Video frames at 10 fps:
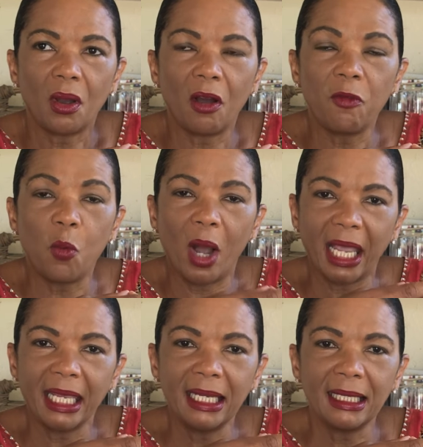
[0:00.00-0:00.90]
of
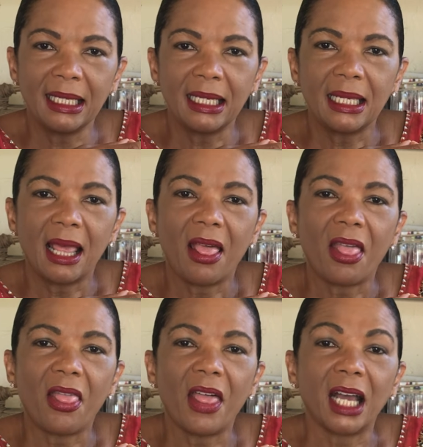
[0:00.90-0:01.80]
wine
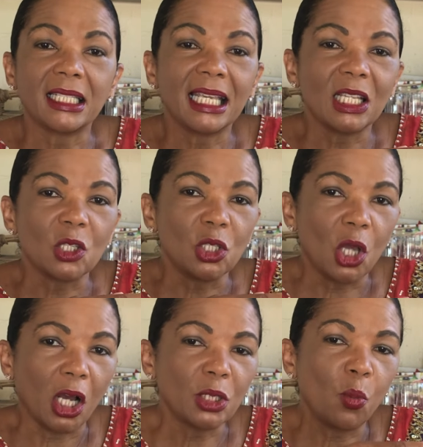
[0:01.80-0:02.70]
that is
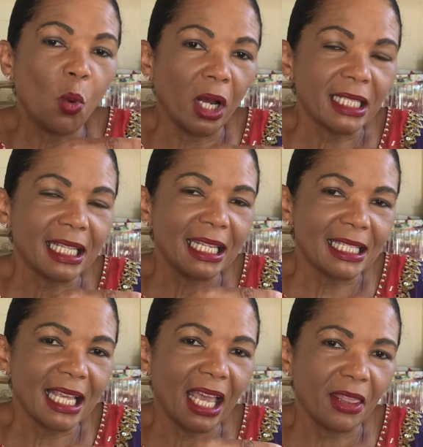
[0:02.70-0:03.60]
not what's
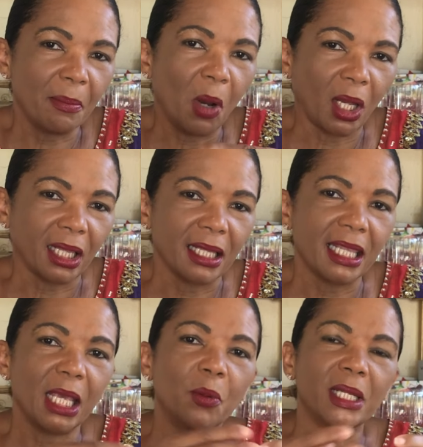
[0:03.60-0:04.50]
inside the bottle.
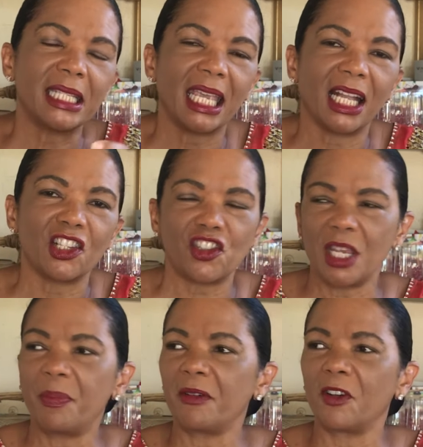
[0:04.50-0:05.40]
They would take a
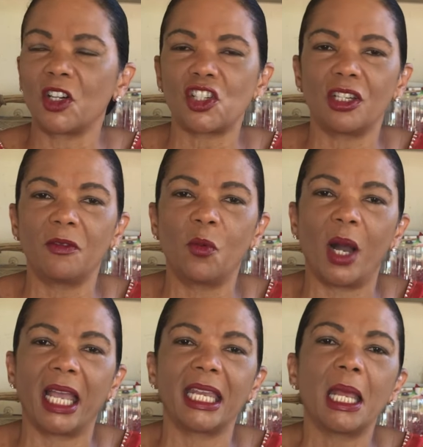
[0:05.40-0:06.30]
cheaper version of
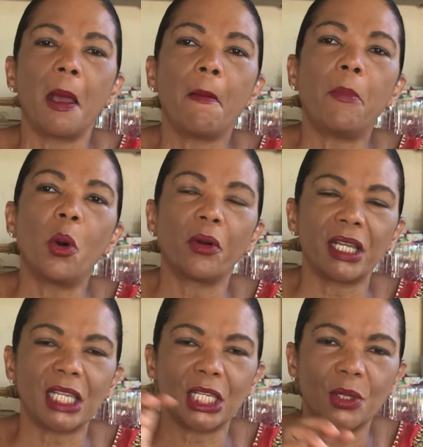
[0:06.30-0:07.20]
wine, pour
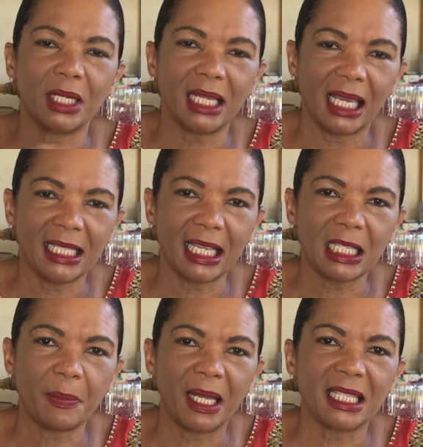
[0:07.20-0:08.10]
it into a nice
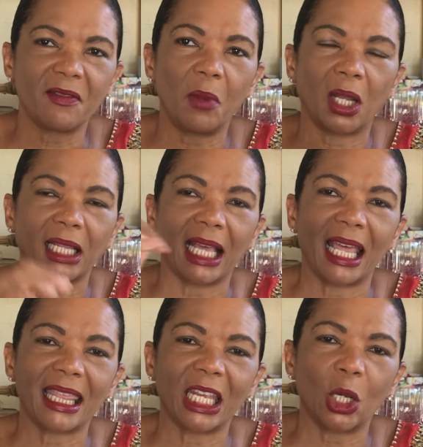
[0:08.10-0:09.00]
expensive bottle,
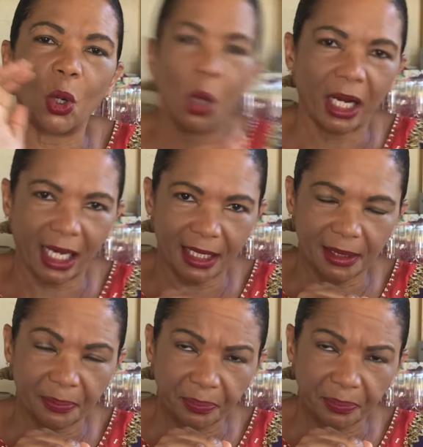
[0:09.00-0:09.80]
and then cork it.